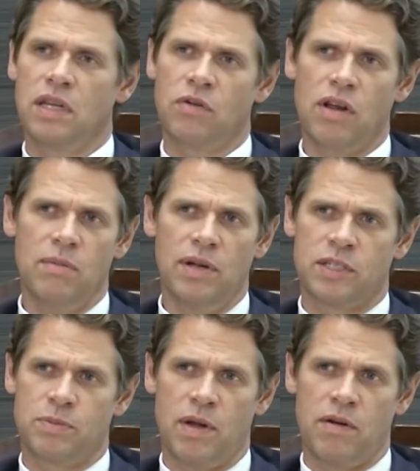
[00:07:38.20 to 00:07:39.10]
incredible
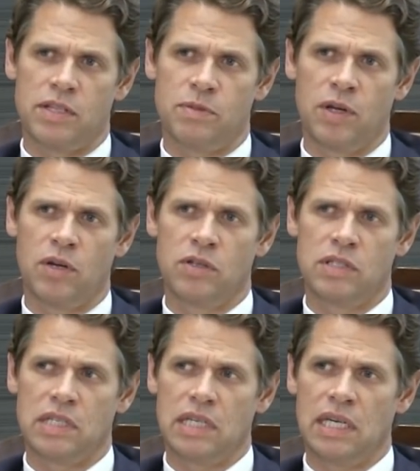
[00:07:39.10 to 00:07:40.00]
experience
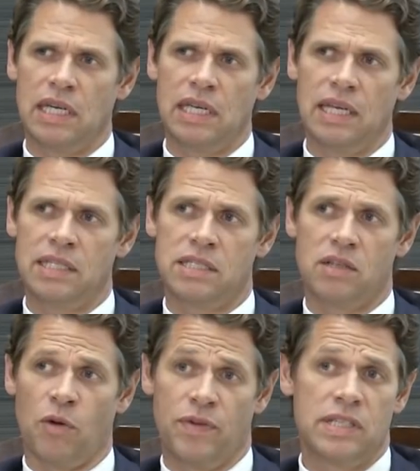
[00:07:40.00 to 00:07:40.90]
because
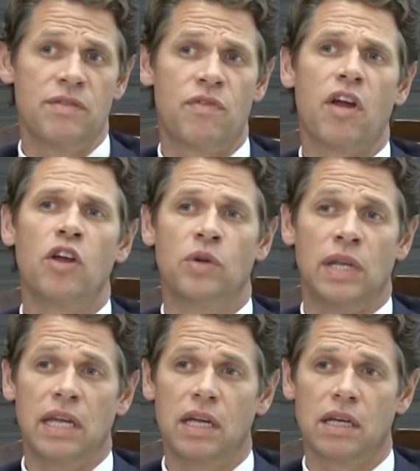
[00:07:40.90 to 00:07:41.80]
it's obviously very
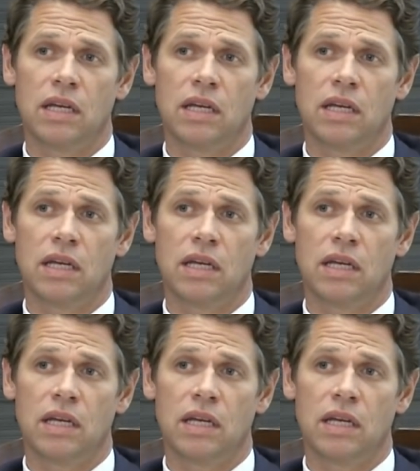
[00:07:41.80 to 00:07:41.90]
unique.